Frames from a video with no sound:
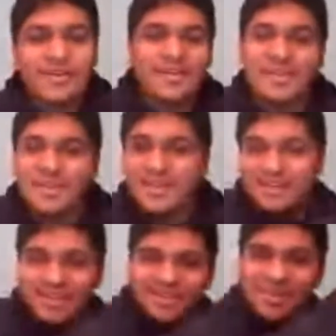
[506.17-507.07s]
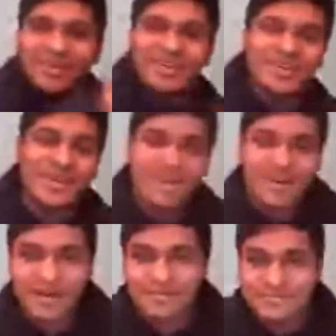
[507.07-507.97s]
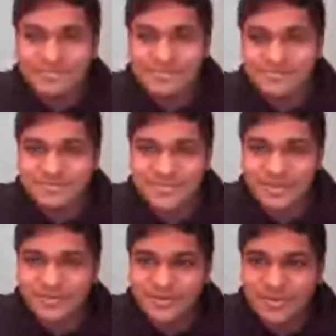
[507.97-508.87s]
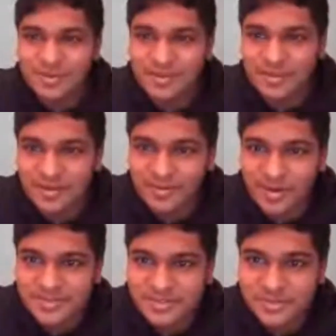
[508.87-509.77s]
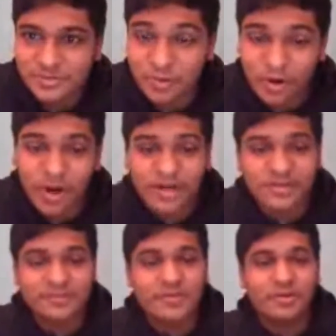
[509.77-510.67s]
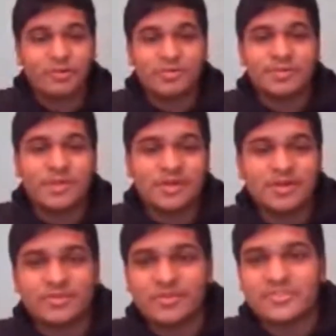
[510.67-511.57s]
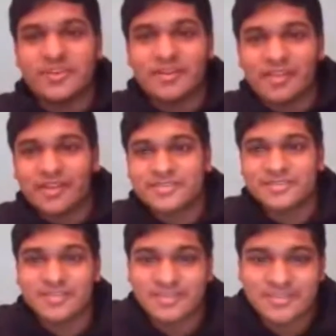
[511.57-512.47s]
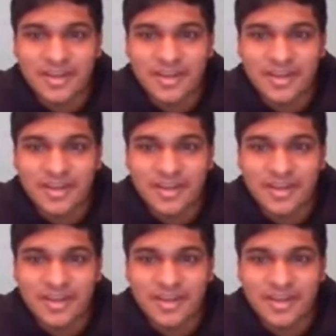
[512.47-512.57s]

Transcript: Yeah, right here. If they're my team, so I didn't even know we were playing on Thursday night. That's nice.